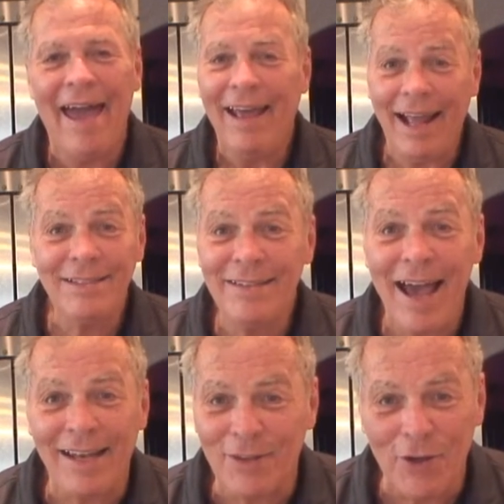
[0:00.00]
That's
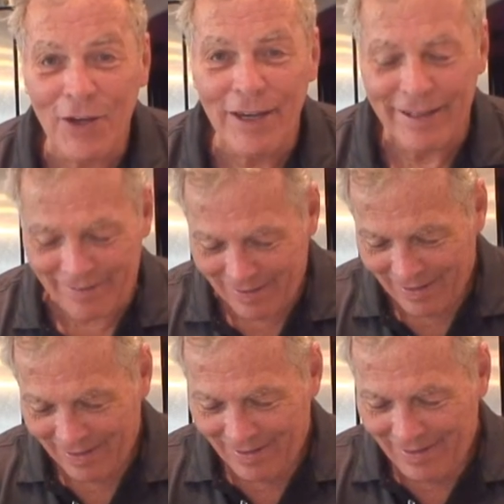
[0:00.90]
not good,
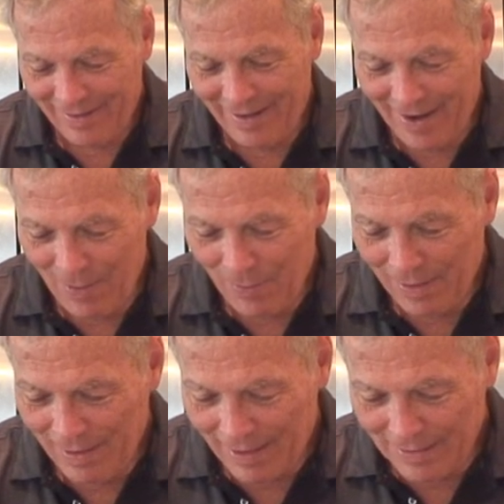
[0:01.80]
you know.
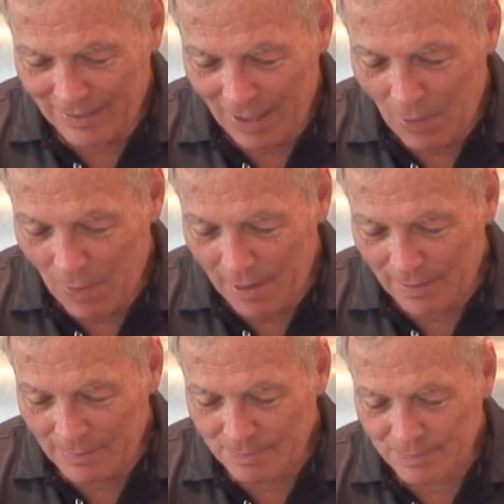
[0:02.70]
So
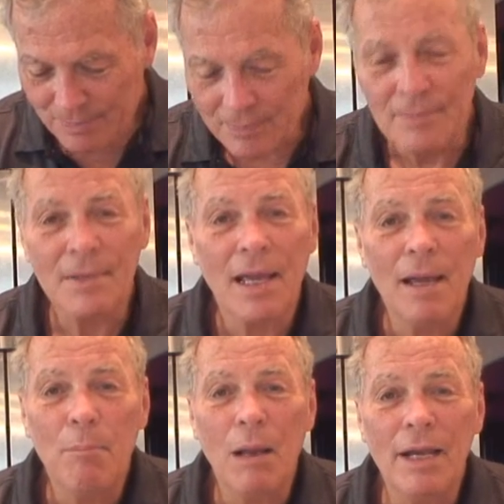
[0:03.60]
uh,
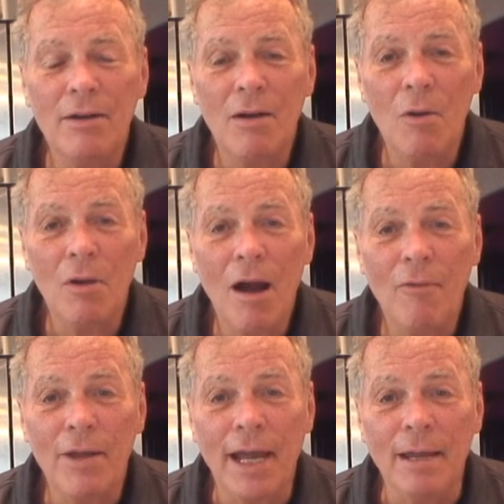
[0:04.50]
play your own
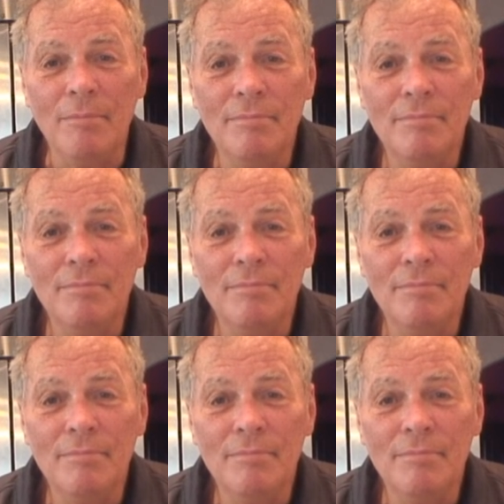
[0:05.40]
golf game.